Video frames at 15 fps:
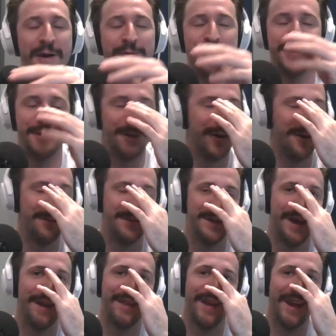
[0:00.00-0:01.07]
I was so
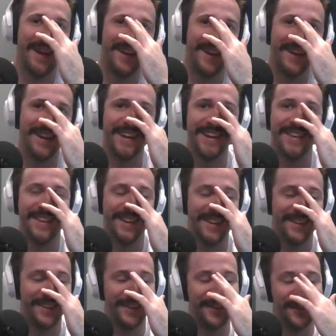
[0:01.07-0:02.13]
upset that I didn't get
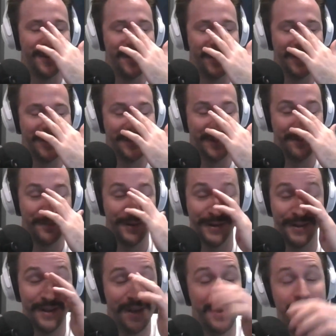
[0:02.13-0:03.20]
the 200,
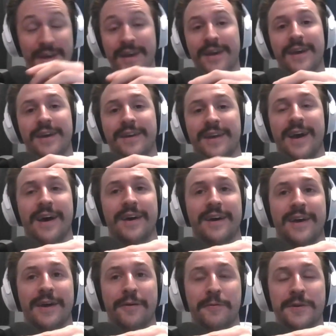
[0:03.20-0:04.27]
but yeah,
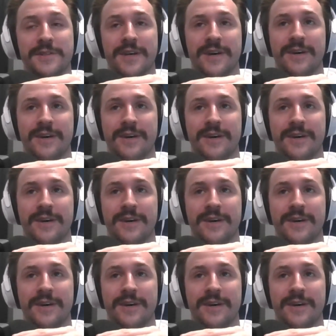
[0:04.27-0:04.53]
it was